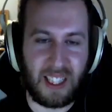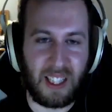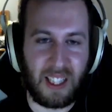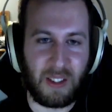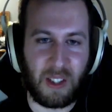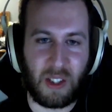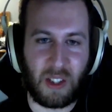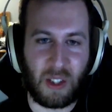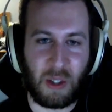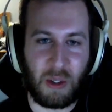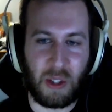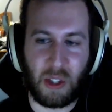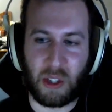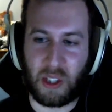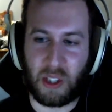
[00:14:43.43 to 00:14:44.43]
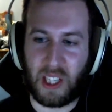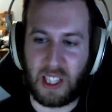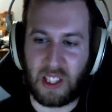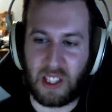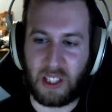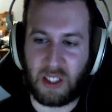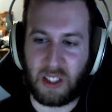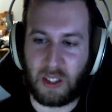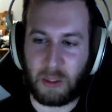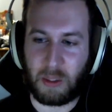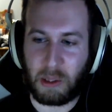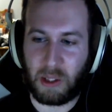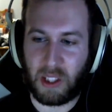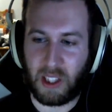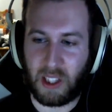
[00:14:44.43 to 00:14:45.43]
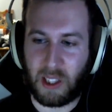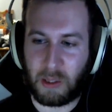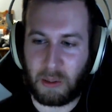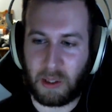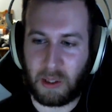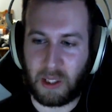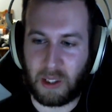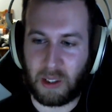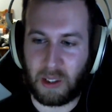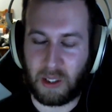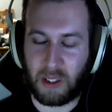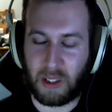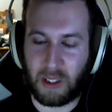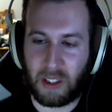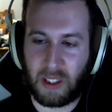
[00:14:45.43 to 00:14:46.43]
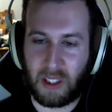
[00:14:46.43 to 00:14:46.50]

they were so strange. They're those most awkward controls.